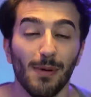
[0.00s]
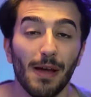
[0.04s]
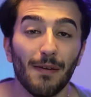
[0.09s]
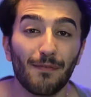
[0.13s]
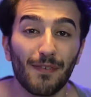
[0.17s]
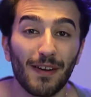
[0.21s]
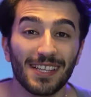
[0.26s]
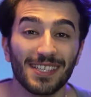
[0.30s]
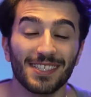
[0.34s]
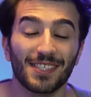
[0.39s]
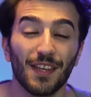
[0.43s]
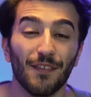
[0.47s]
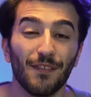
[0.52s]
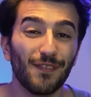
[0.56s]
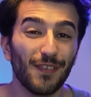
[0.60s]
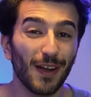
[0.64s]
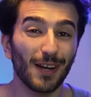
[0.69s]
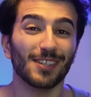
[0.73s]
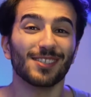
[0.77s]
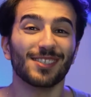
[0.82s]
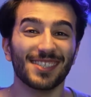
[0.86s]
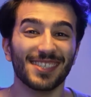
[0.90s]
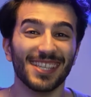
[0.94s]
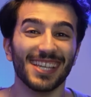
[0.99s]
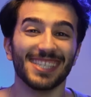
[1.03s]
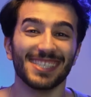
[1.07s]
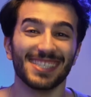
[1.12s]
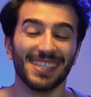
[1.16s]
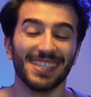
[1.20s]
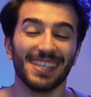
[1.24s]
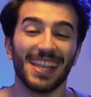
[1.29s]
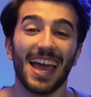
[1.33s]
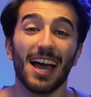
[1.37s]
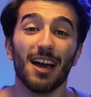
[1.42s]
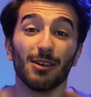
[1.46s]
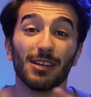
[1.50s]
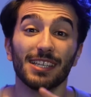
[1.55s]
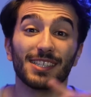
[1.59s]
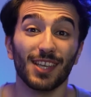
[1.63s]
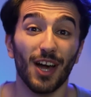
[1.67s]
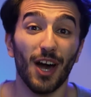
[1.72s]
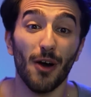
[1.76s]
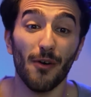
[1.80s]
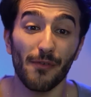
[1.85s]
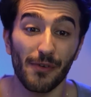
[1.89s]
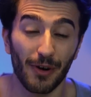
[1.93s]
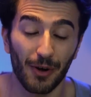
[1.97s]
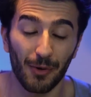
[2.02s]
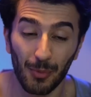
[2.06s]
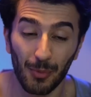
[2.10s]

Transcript: my friends, the first season now is over.